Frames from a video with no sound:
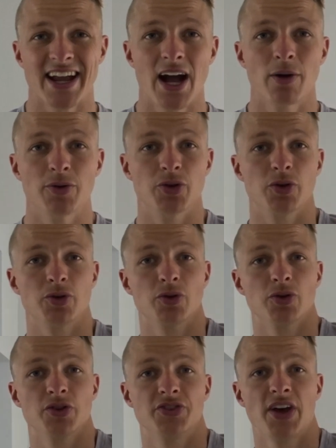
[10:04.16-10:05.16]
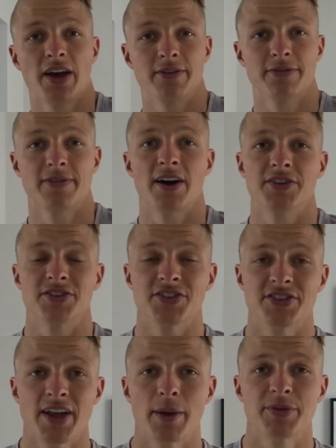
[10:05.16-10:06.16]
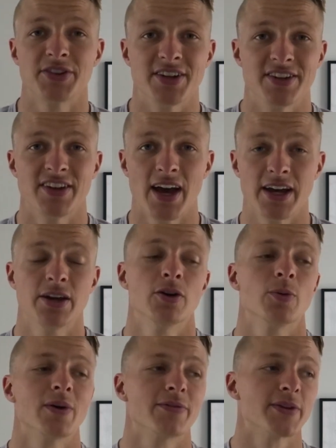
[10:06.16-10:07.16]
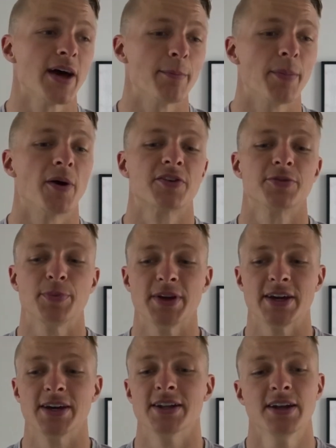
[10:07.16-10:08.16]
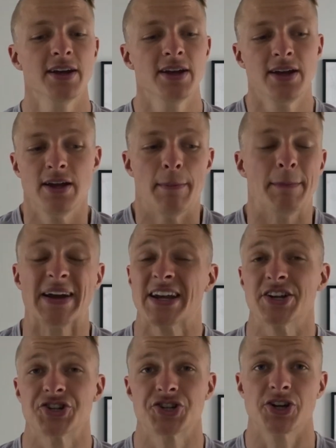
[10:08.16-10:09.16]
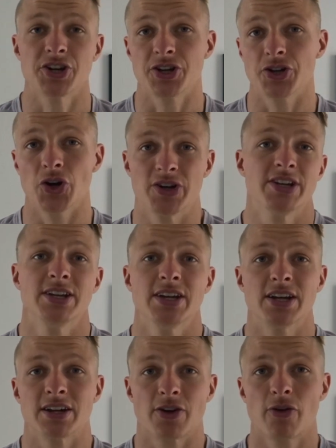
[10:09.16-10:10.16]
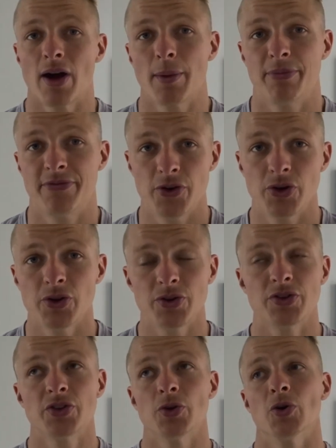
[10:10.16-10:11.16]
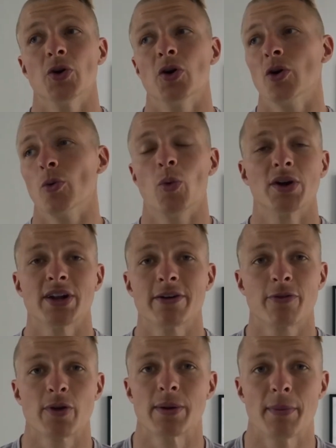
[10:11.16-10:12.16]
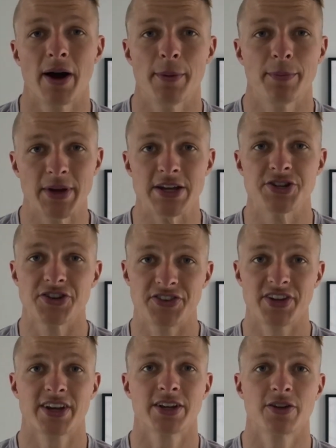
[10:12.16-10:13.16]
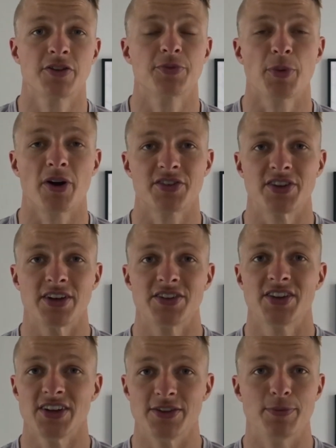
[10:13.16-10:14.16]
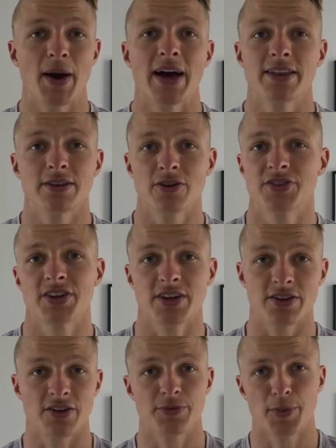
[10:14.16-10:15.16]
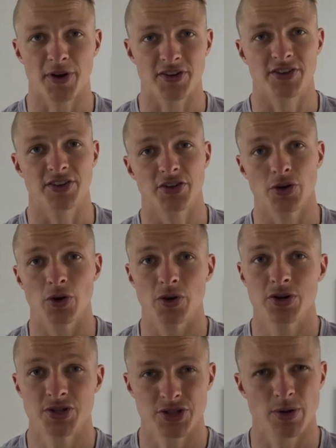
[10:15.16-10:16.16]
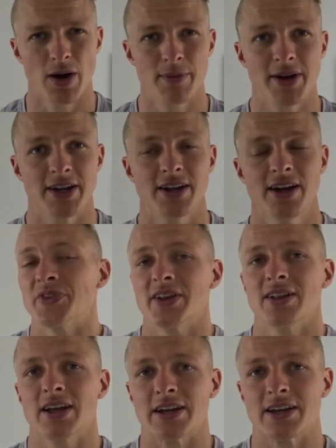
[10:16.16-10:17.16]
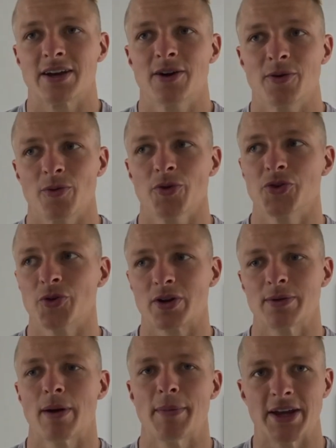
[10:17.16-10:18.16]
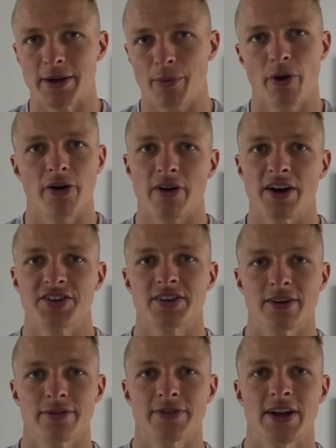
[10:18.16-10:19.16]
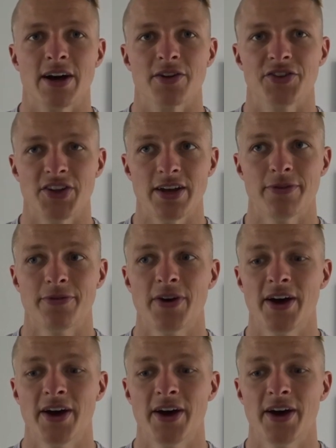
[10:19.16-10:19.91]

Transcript: out and doing your 10,000 steps in a day, or whether that box being making sure you're not eating crap food, or whatever it might be, just ticking those boxes is better than not ticking those boxes at all. Do you know what I mean? Like, we're all talking about making progress and everything else. If,